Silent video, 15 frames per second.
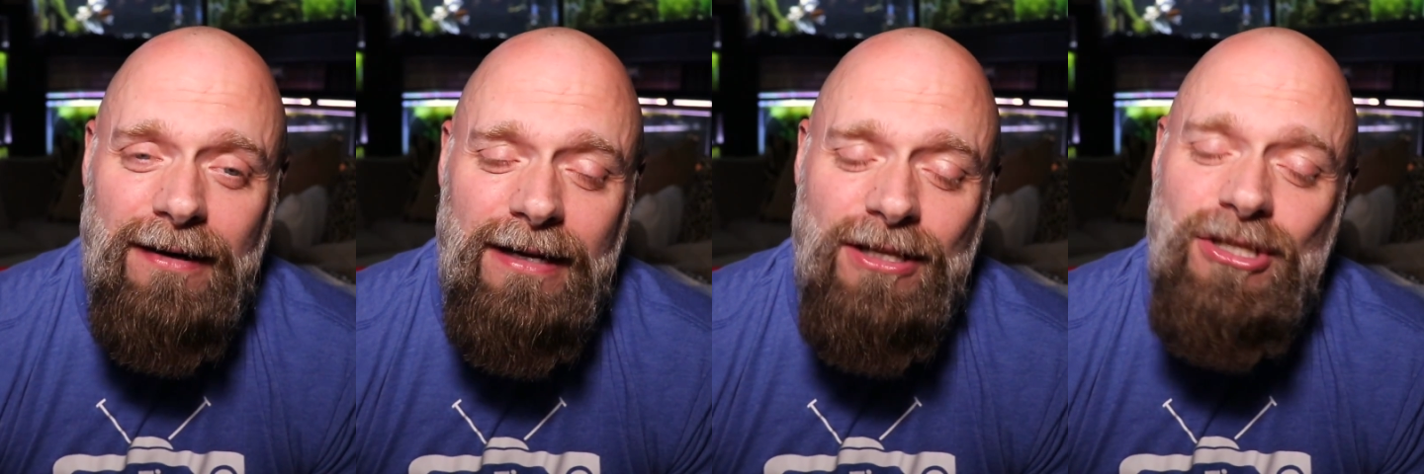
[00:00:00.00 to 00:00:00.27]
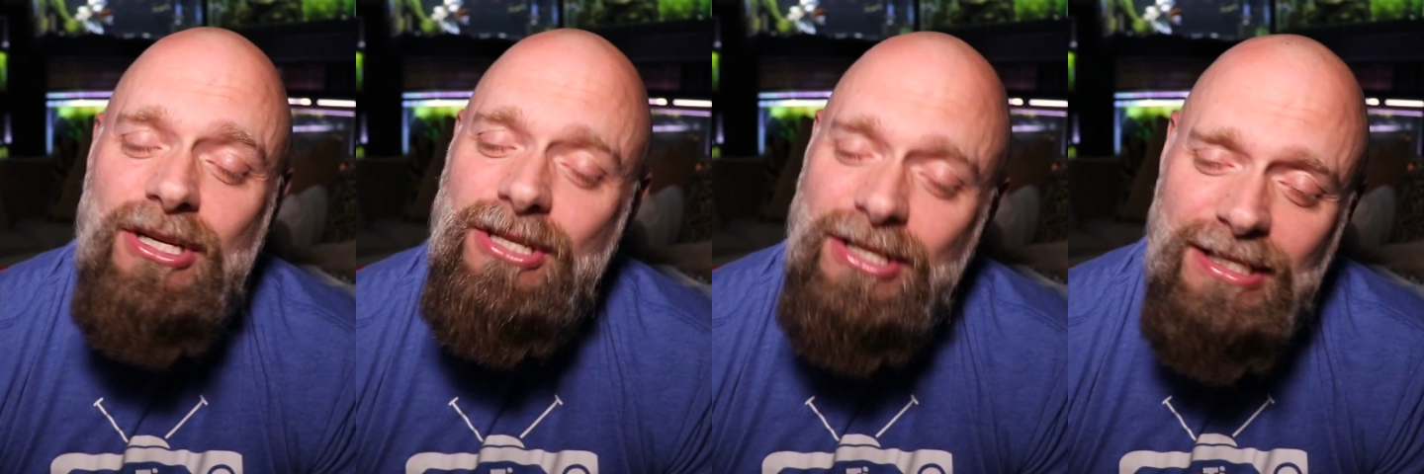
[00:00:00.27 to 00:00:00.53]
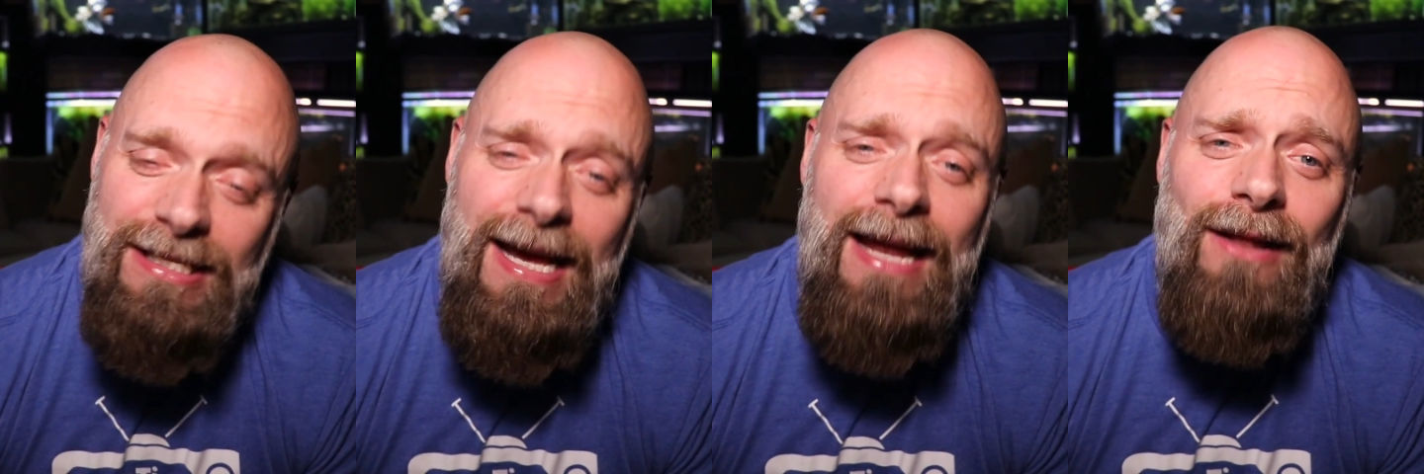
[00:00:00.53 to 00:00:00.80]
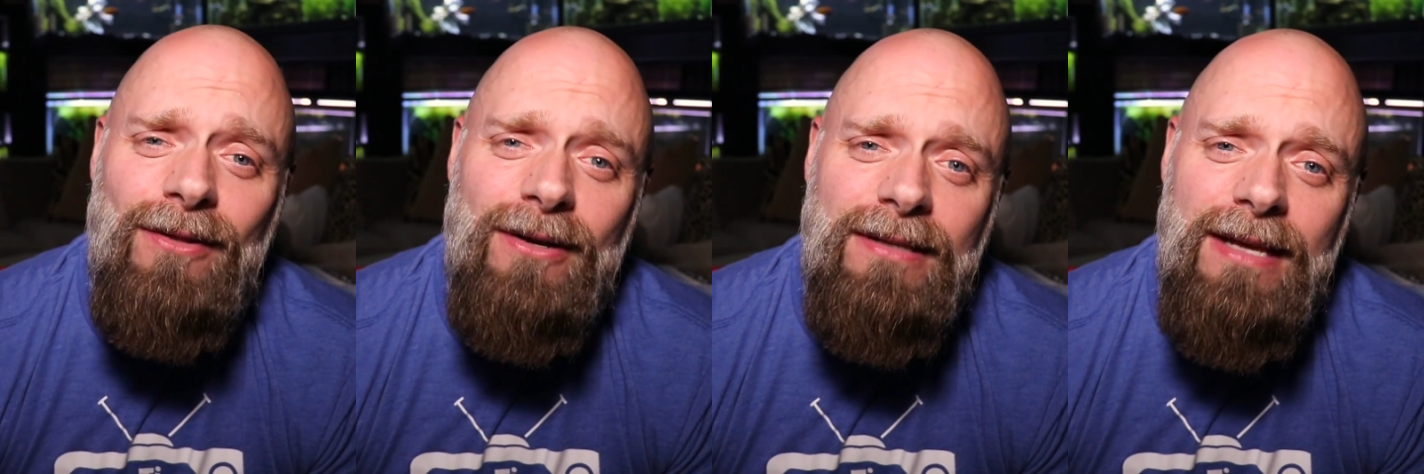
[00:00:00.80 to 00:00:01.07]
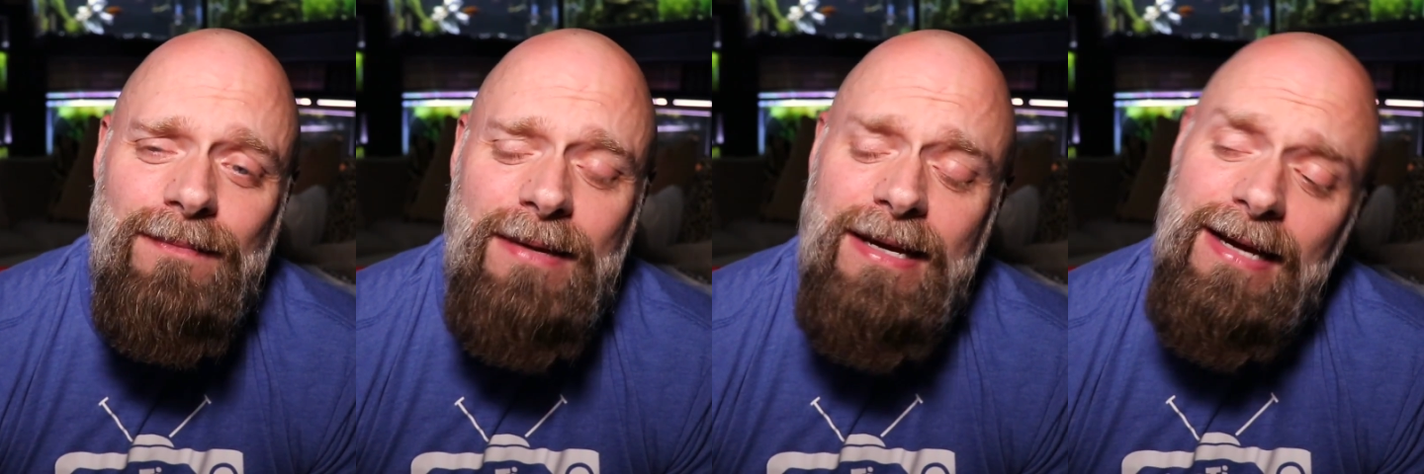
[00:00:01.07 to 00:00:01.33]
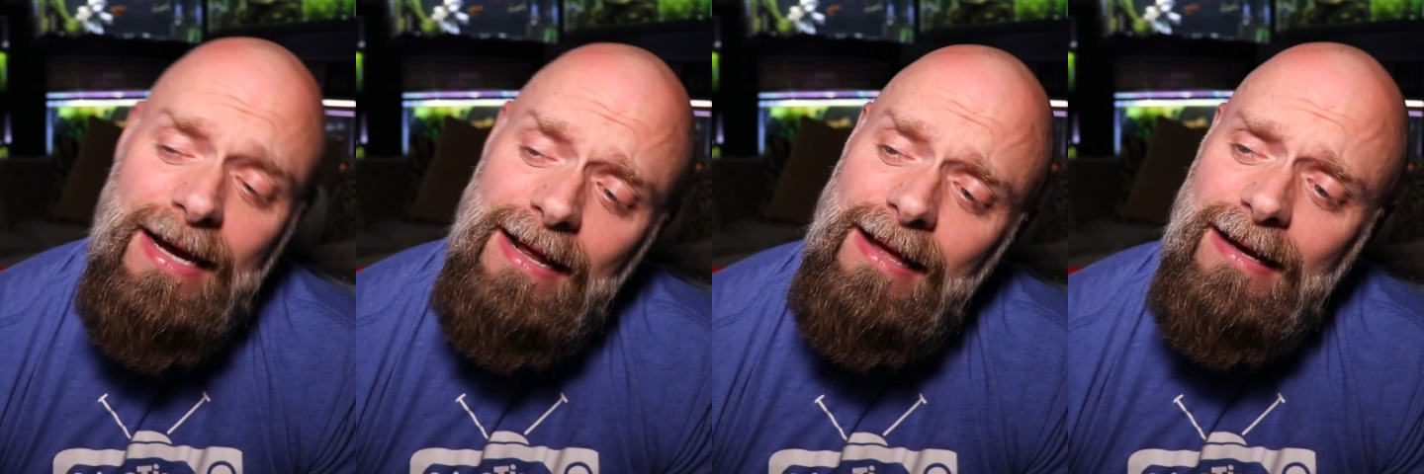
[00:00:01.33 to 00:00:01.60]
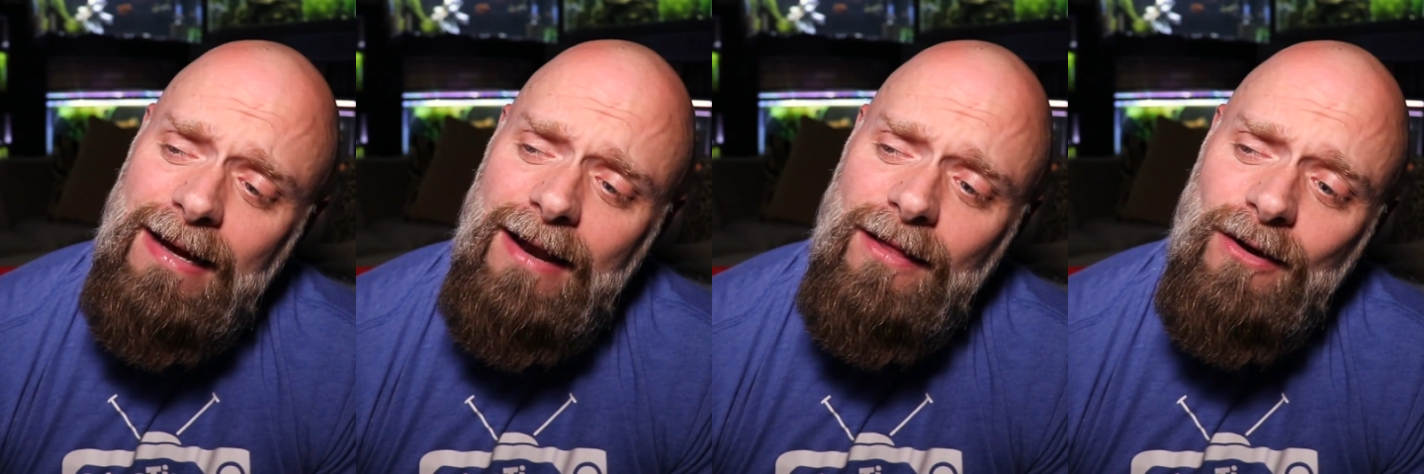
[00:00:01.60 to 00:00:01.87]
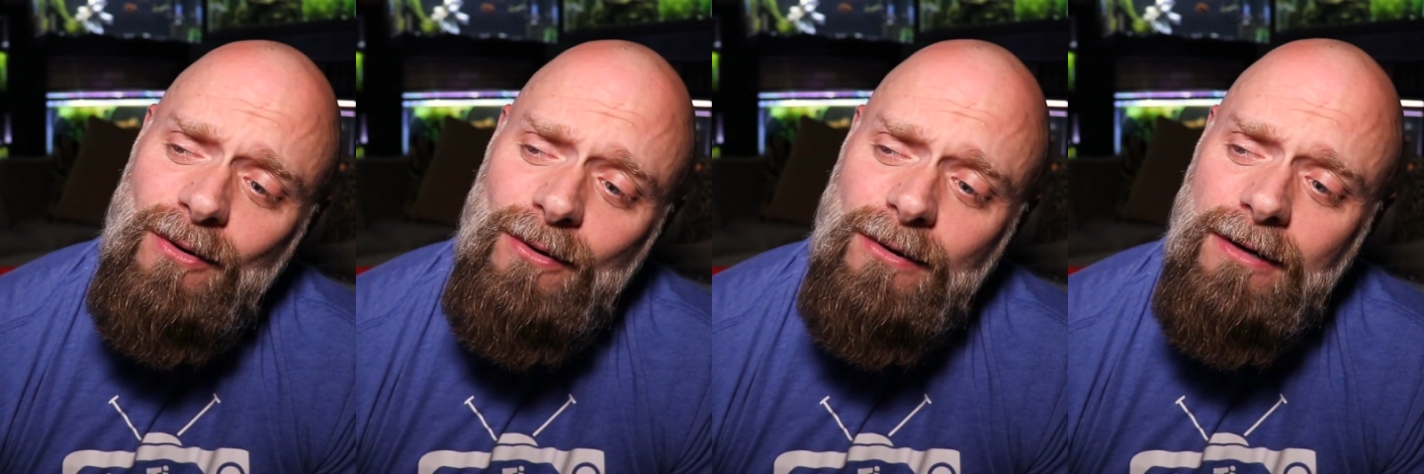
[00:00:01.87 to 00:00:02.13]
And she just kind of looked at me, kind of like out of the
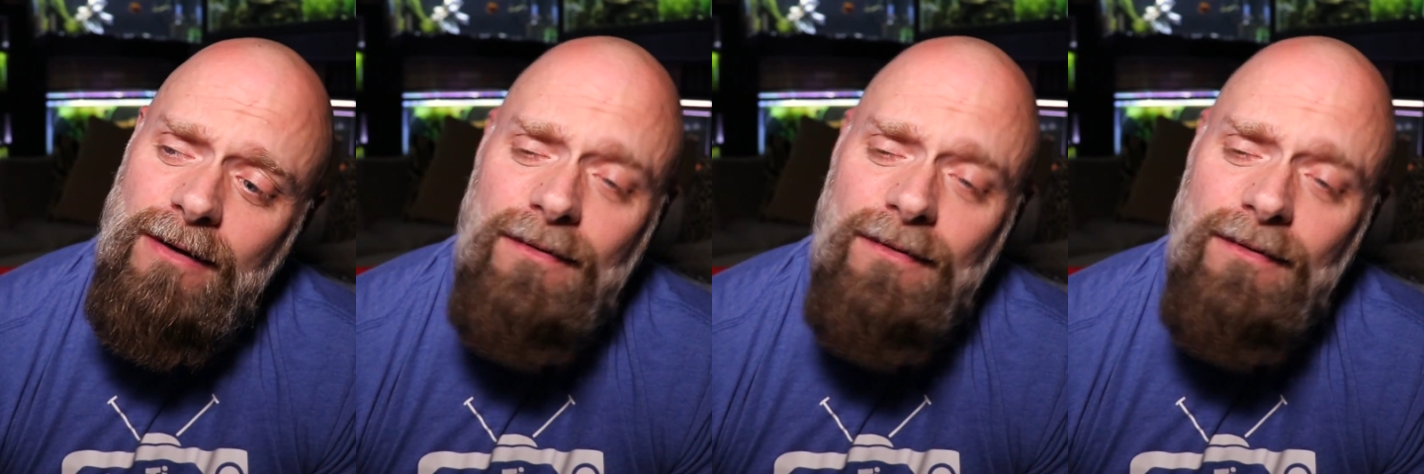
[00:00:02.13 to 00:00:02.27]
corner